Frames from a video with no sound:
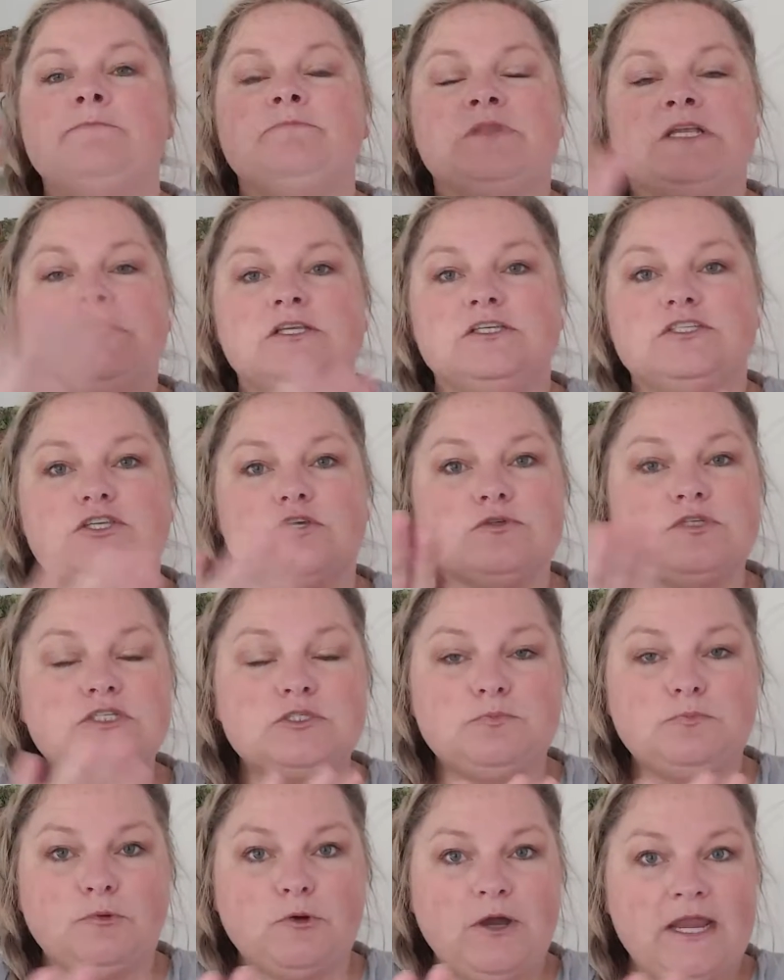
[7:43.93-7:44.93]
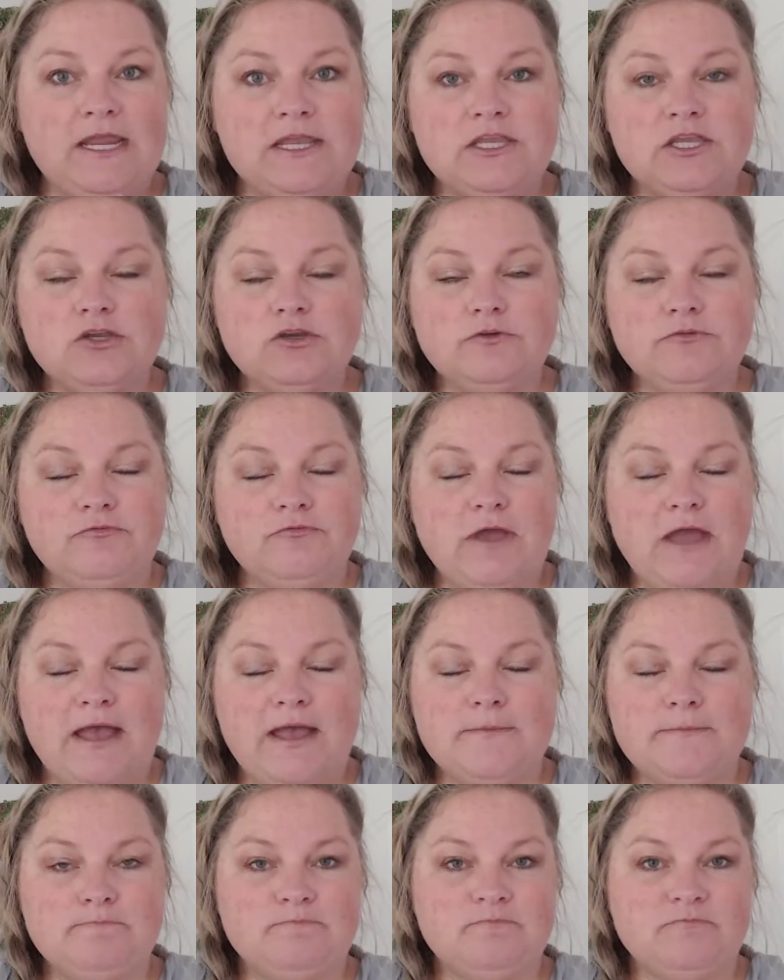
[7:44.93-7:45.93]
So spray your
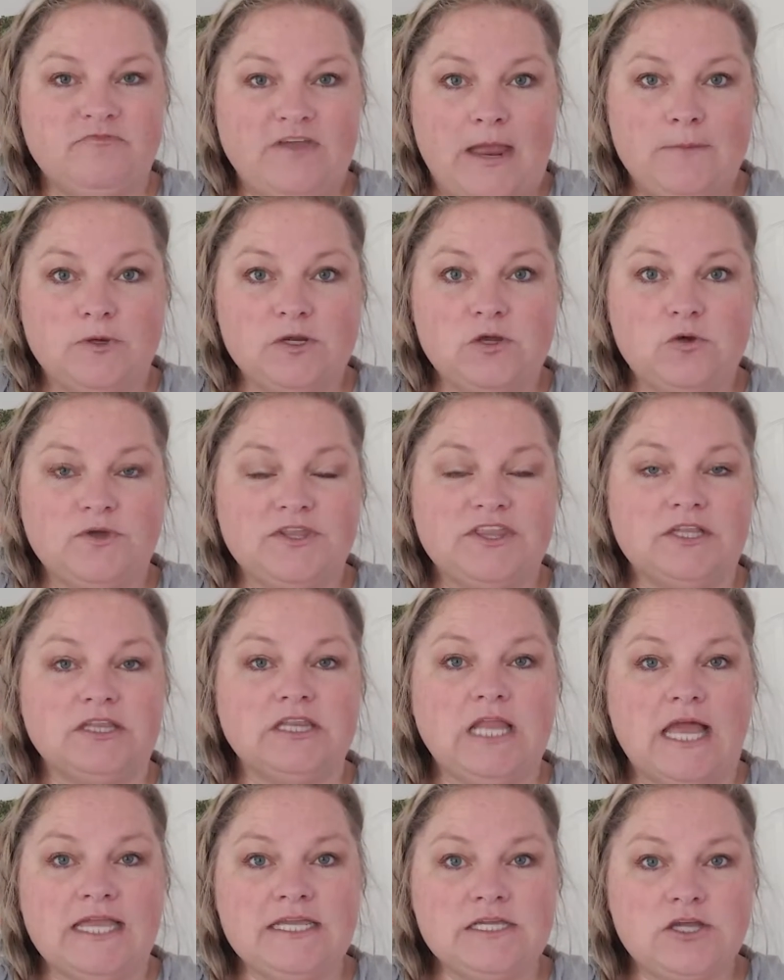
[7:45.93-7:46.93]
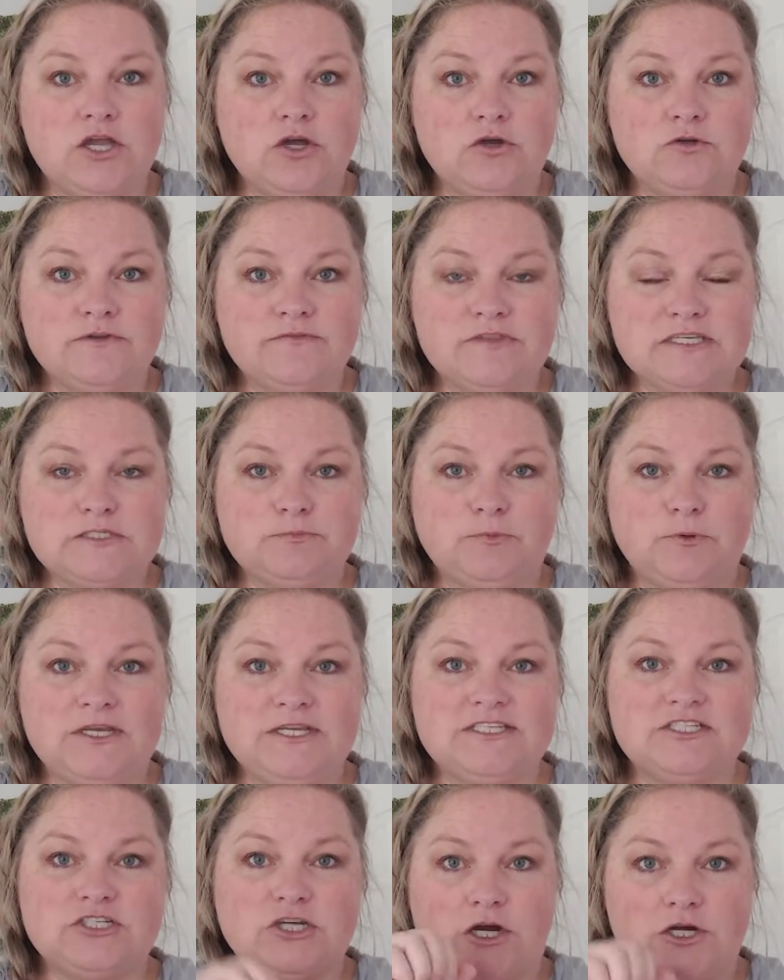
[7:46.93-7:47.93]
fabric with a light coat of the spray
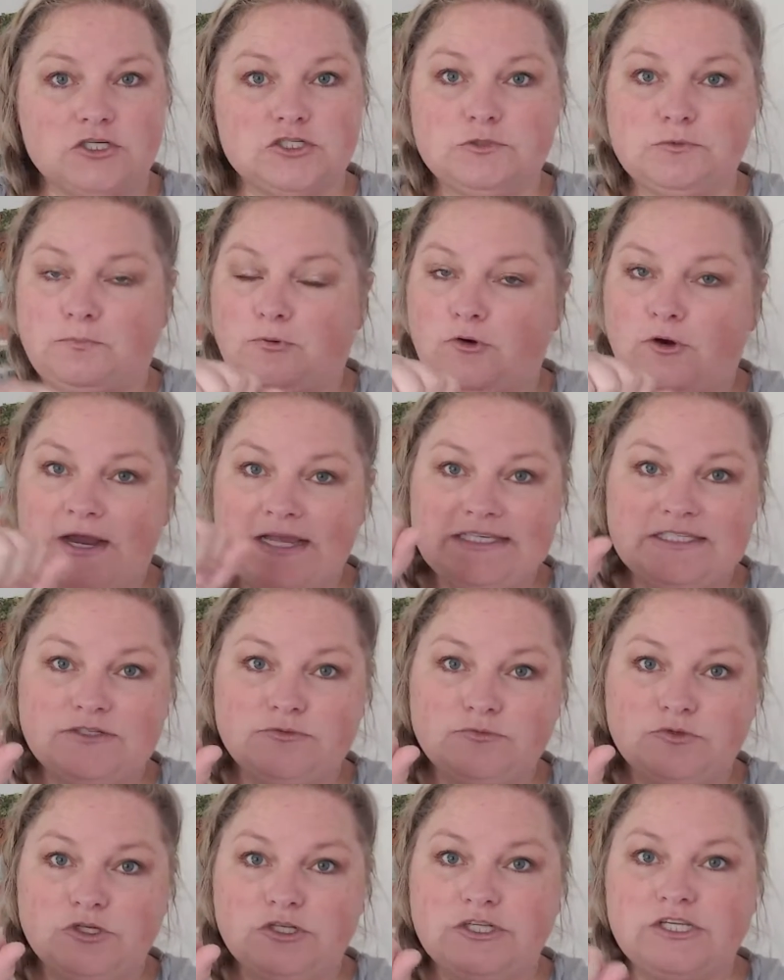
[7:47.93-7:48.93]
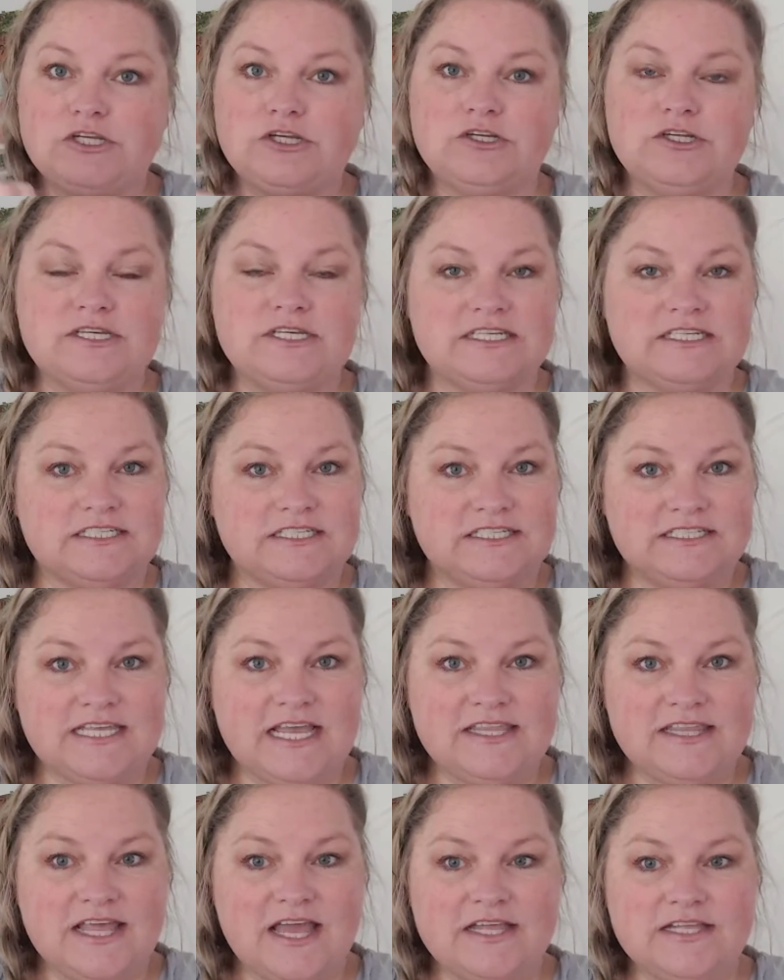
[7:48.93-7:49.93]
starch, press it really good to
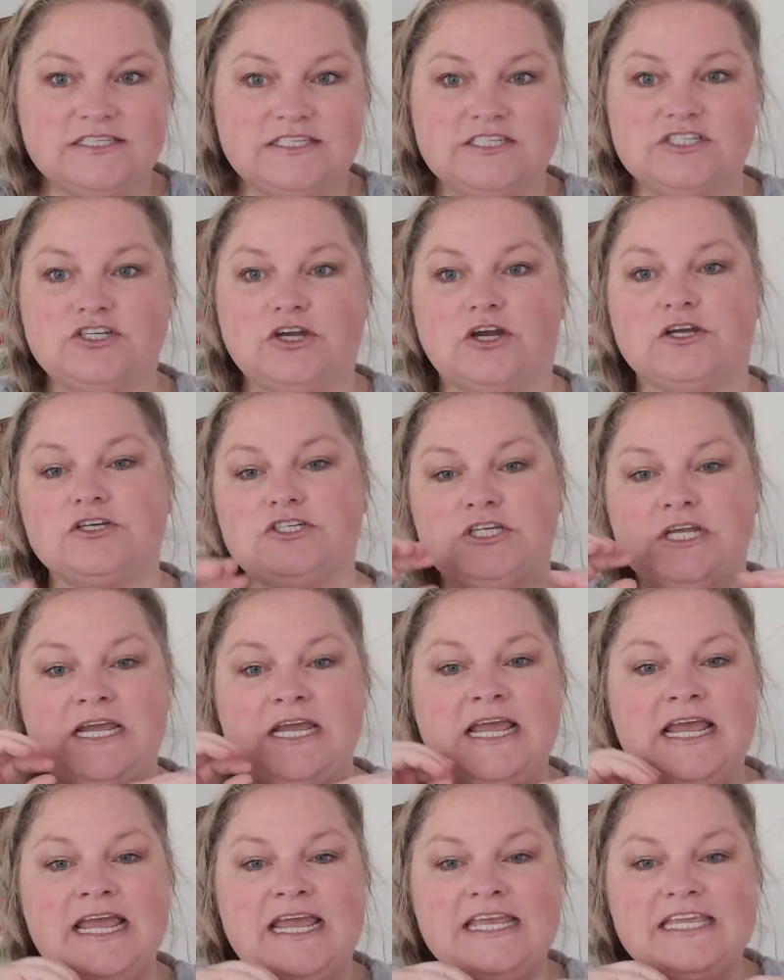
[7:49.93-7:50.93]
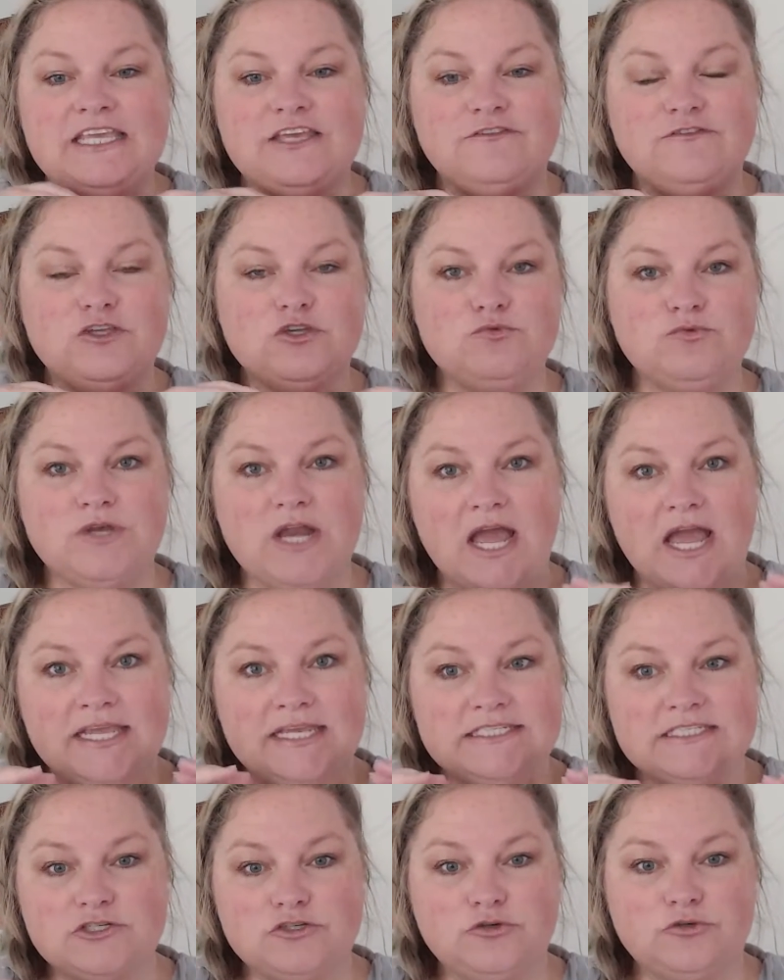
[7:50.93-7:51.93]
set that starch, give you
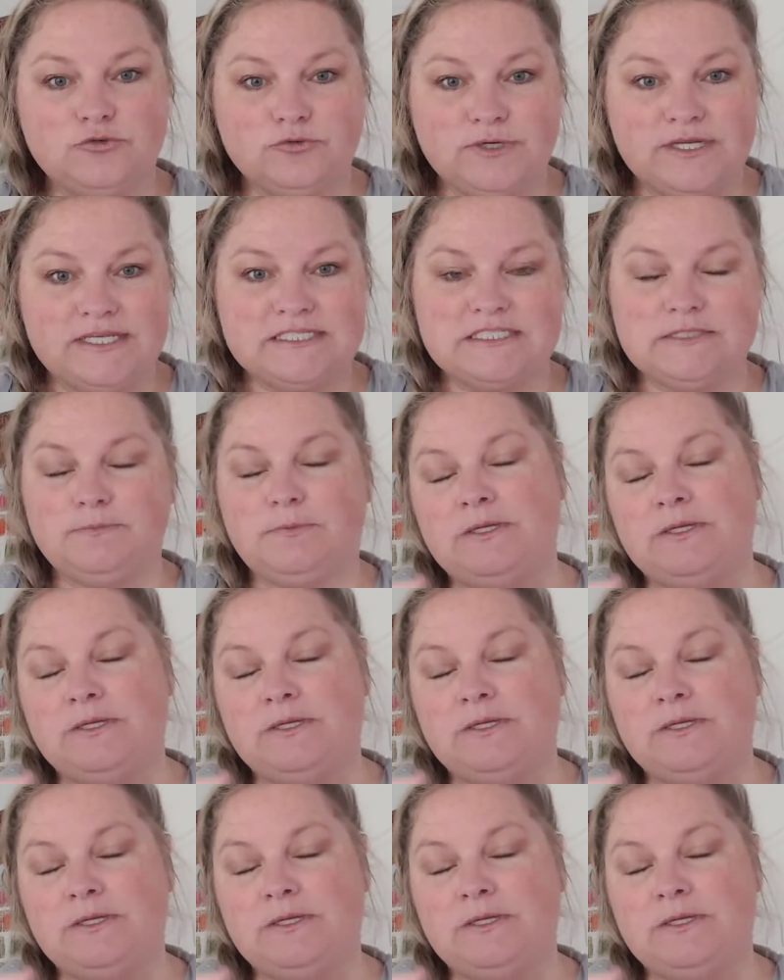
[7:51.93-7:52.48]
nice crisp